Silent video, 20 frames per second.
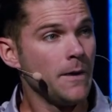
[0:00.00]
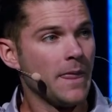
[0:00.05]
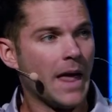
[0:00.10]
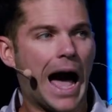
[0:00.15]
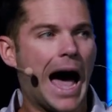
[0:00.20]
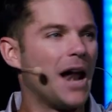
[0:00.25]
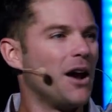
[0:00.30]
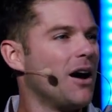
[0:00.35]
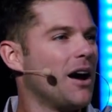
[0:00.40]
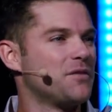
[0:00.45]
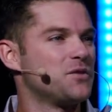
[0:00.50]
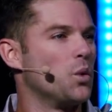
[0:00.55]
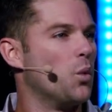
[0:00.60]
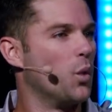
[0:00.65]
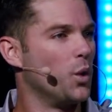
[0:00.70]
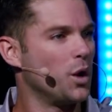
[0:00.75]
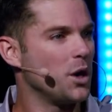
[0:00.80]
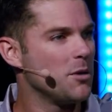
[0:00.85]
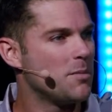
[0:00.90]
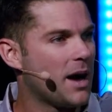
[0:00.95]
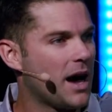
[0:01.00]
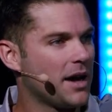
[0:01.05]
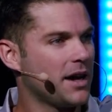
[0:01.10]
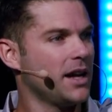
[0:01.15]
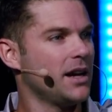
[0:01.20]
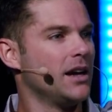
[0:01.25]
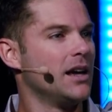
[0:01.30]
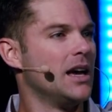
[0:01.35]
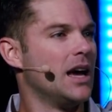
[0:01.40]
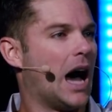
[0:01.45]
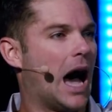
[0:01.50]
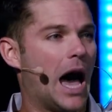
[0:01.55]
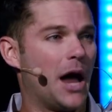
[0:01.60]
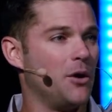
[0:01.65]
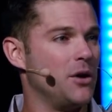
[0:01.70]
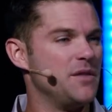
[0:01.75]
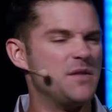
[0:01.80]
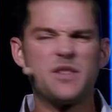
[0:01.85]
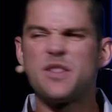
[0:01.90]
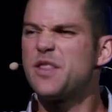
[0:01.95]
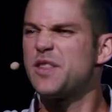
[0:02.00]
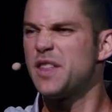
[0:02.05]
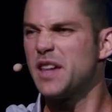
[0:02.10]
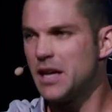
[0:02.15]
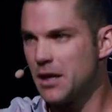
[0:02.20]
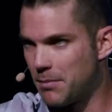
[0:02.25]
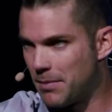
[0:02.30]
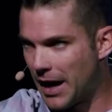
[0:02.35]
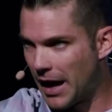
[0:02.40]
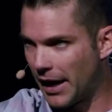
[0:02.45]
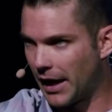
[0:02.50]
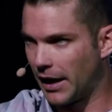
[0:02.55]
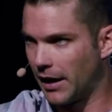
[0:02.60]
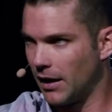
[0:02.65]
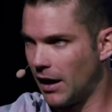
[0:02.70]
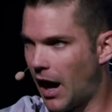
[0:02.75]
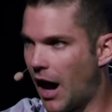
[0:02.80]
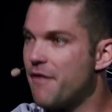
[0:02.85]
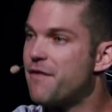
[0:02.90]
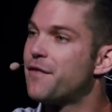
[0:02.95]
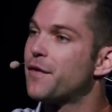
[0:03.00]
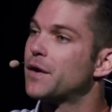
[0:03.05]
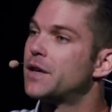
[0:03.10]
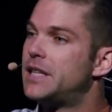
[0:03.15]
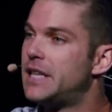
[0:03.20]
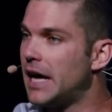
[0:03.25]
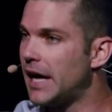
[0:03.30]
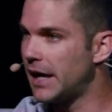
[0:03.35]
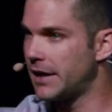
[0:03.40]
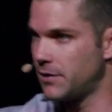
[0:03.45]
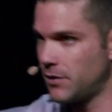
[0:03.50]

I don't have to worry about it. I don't even think about it. I forget